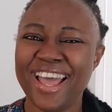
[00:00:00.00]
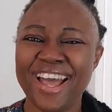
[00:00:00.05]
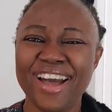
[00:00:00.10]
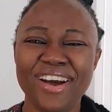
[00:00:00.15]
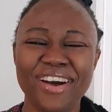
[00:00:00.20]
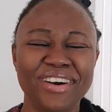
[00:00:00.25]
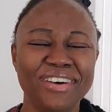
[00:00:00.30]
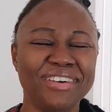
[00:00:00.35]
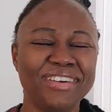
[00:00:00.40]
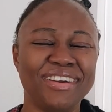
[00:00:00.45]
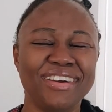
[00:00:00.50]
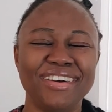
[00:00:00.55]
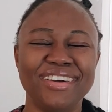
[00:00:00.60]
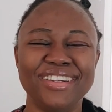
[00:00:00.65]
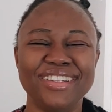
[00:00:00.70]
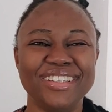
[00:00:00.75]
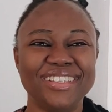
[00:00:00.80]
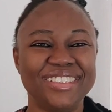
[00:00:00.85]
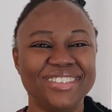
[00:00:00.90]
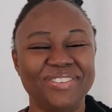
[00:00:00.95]
oh
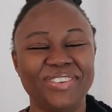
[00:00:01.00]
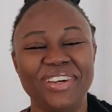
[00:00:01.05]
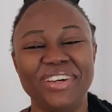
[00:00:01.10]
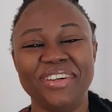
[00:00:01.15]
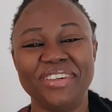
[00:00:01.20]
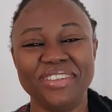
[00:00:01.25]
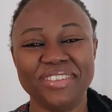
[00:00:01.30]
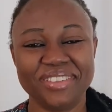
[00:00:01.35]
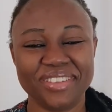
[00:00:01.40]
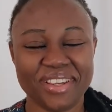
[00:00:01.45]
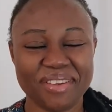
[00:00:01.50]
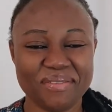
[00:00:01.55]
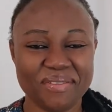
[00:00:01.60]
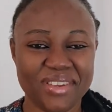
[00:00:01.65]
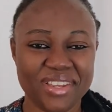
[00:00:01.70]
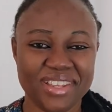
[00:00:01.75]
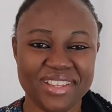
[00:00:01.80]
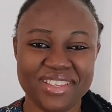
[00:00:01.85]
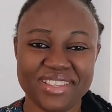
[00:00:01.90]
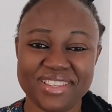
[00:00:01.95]
gosh, well, I
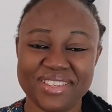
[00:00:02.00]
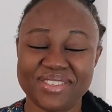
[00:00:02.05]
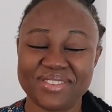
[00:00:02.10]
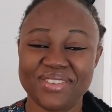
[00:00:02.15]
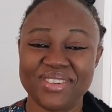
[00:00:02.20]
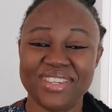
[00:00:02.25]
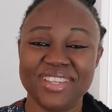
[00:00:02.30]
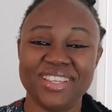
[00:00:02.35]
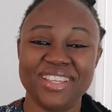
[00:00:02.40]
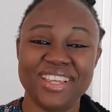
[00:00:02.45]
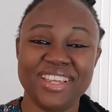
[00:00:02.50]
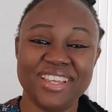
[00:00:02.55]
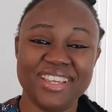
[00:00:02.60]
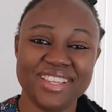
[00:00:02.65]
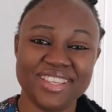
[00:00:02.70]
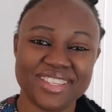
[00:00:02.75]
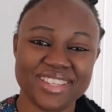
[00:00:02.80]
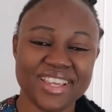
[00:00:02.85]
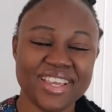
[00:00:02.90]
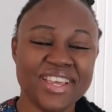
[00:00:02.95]
mean, it is what it
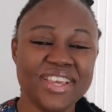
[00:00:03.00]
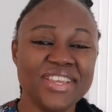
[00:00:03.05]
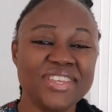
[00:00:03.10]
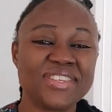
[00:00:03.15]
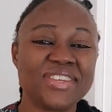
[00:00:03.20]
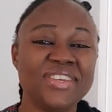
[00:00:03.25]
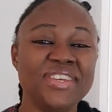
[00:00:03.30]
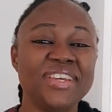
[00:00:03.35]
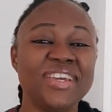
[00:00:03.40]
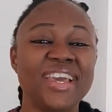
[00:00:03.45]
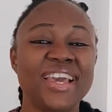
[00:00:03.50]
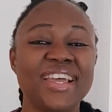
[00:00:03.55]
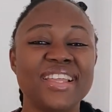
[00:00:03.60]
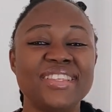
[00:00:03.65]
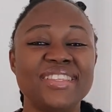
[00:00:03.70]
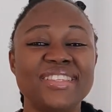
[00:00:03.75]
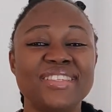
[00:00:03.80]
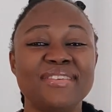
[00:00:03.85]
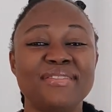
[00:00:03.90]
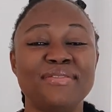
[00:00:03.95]
is. So you
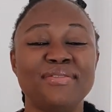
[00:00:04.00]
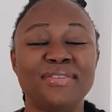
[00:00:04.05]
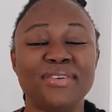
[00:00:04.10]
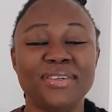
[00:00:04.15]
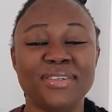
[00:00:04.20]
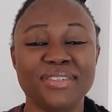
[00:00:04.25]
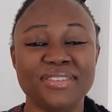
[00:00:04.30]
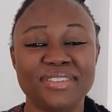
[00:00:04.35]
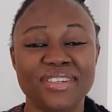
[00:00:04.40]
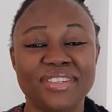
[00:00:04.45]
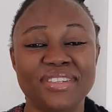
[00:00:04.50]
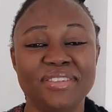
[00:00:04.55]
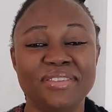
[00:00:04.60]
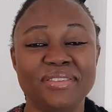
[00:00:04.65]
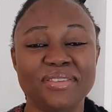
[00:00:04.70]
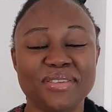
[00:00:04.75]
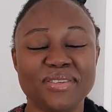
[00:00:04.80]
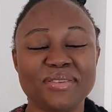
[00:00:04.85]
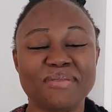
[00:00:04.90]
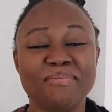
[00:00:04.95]
get 400
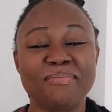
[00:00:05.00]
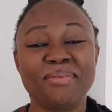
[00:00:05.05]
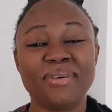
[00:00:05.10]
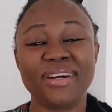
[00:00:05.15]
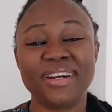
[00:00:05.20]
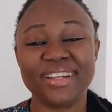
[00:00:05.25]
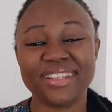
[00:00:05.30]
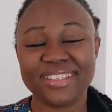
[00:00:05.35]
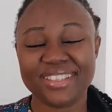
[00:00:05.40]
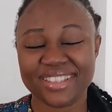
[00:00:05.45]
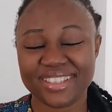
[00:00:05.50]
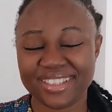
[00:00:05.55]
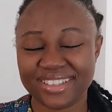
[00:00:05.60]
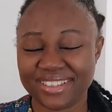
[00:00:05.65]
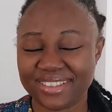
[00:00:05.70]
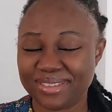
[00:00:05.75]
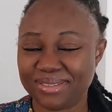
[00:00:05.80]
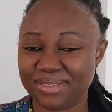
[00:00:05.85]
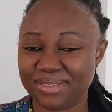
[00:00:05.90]
euros per child,